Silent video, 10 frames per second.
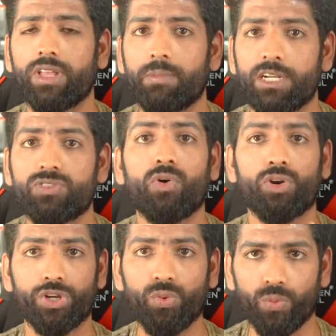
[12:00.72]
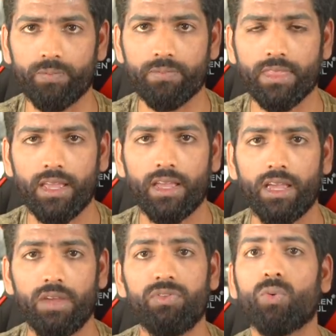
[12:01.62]
the image for you.
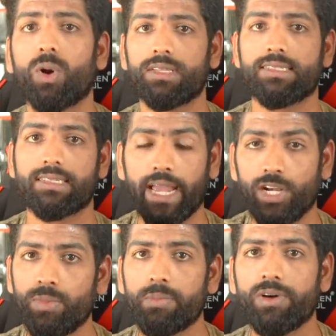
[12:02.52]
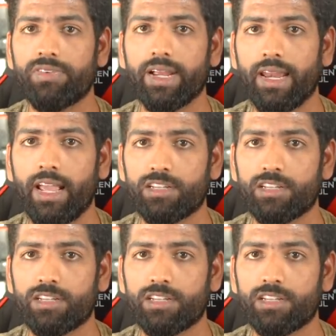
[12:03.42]
If you want the sky to be perfectly